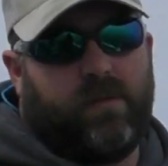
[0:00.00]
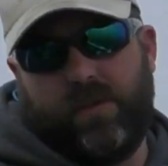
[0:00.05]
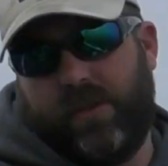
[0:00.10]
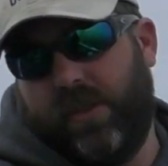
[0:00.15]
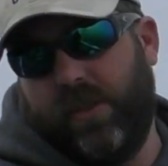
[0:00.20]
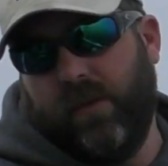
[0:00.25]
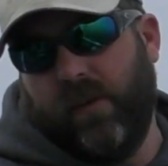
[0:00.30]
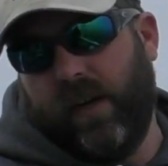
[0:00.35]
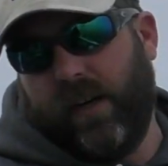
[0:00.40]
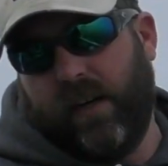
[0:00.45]

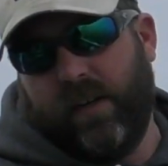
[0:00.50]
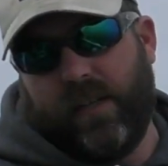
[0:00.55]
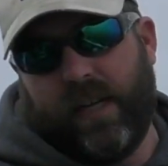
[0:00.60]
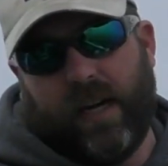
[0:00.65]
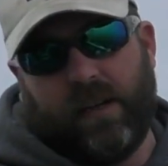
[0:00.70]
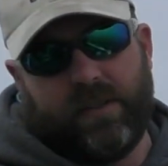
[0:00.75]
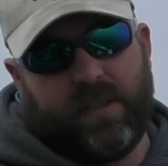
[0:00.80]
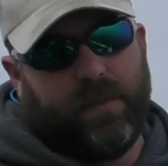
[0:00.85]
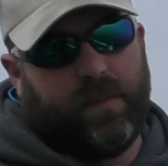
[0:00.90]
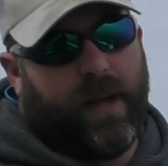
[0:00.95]
shoot rigger
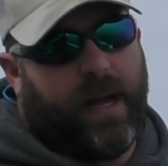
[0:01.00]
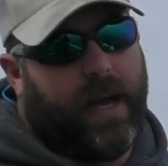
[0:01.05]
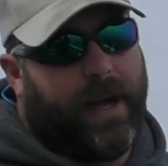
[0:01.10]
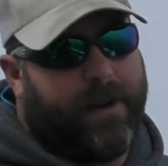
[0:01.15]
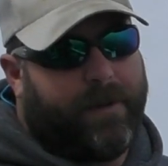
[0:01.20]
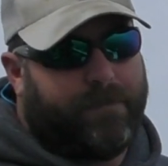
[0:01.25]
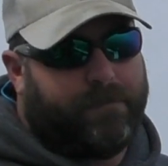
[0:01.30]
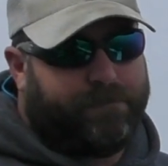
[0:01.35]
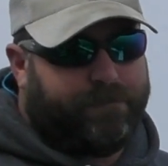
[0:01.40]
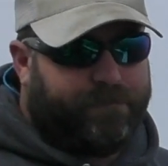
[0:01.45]
down to
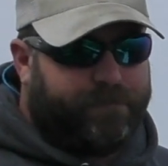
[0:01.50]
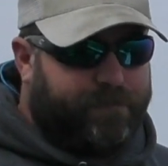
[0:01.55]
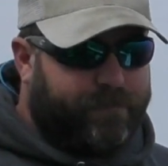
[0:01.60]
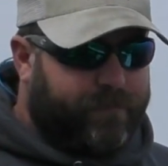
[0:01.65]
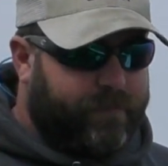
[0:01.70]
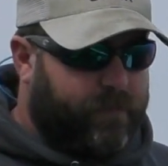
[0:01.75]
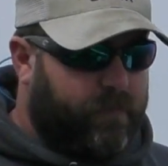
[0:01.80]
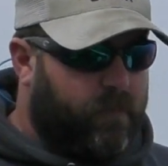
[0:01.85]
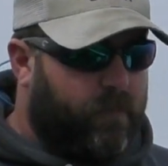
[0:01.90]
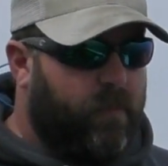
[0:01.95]
bottom.
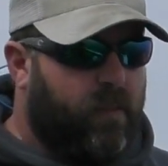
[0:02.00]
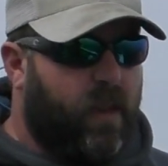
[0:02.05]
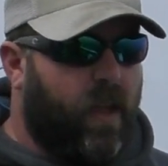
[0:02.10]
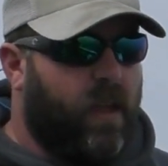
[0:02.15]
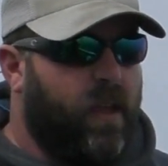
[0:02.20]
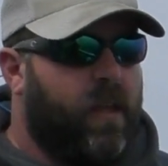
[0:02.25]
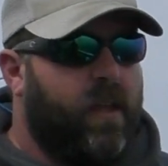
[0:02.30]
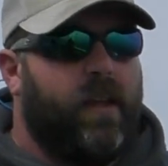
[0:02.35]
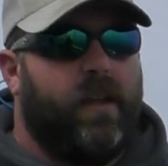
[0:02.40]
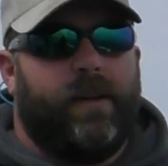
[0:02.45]

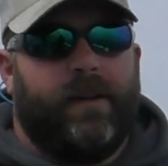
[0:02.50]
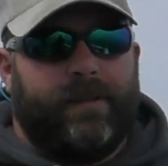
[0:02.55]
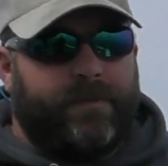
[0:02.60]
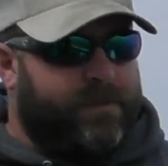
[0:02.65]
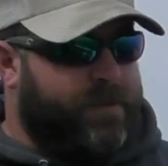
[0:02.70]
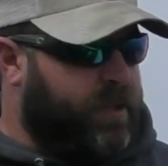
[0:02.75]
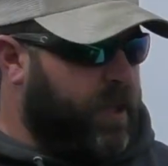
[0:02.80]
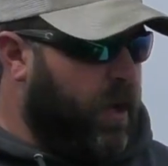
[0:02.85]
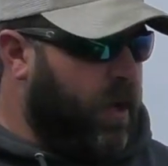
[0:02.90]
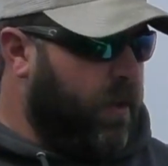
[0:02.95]

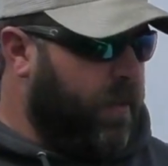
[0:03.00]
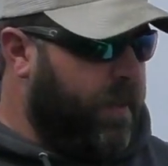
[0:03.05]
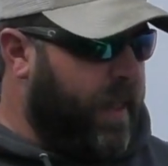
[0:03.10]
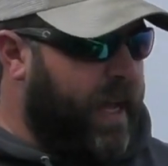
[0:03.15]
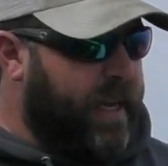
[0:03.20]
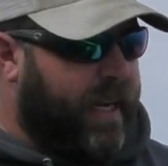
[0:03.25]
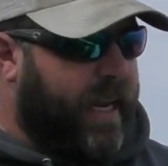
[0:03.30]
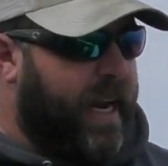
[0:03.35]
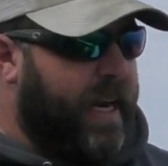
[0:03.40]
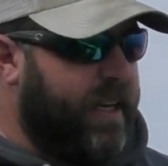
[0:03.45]
So
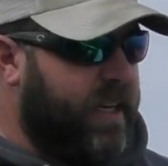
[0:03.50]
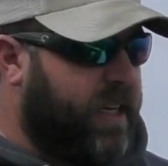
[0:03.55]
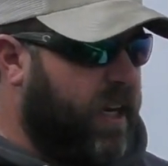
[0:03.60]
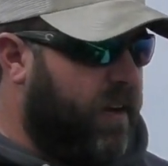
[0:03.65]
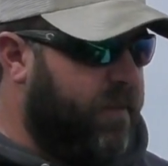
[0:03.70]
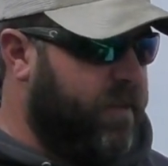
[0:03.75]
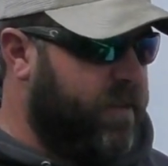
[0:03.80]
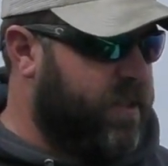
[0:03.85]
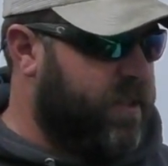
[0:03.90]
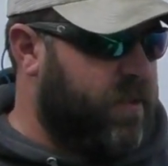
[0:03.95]
that kind of
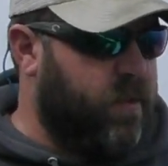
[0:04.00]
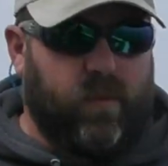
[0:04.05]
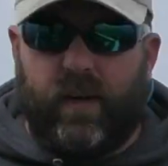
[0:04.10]
covers the